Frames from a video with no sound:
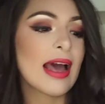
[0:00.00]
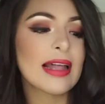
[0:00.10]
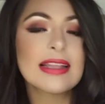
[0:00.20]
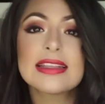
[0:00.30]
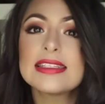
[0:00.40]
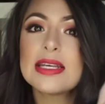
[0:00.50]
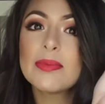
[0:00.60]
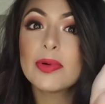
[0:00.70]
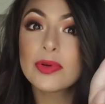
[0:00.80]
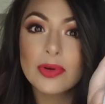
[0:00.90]
I like these
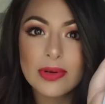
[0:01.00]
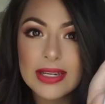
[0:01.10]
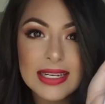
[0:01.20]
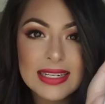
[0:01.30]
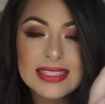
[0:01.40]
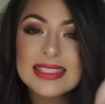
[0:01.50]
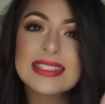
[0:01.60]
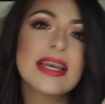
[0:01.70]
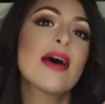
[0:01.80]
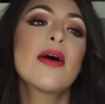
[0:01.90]
emerald greens.